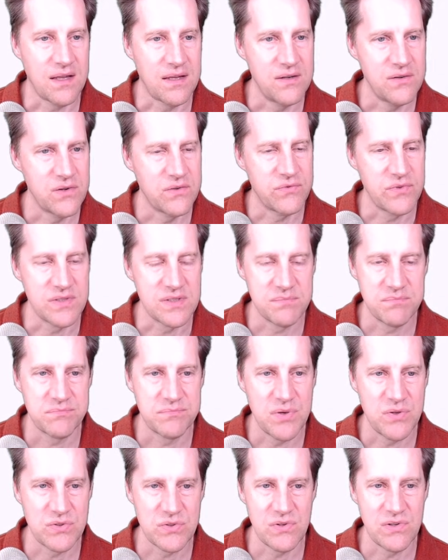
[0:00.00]
I don't know if it's
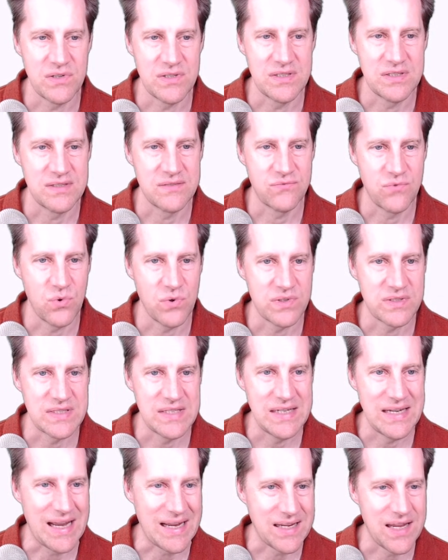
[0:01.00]
Postgres
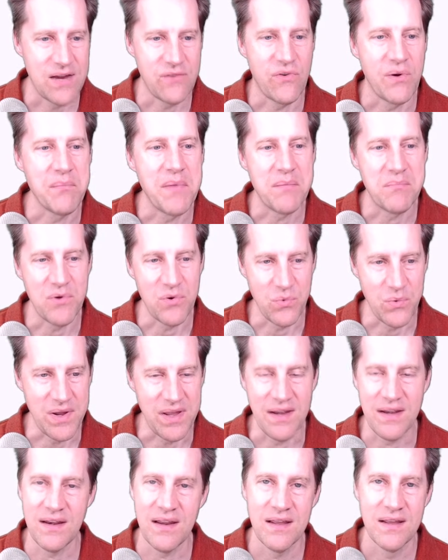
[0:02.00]
14, I can't remember
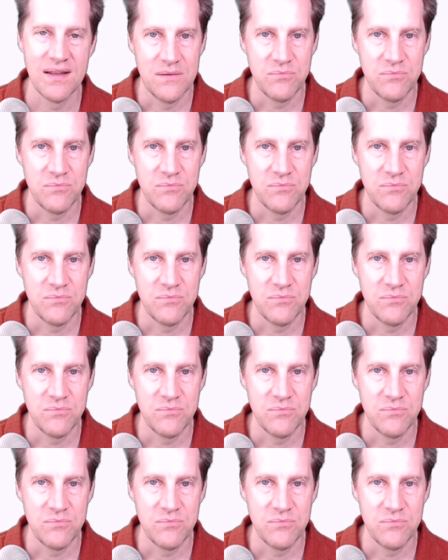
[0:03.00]
when,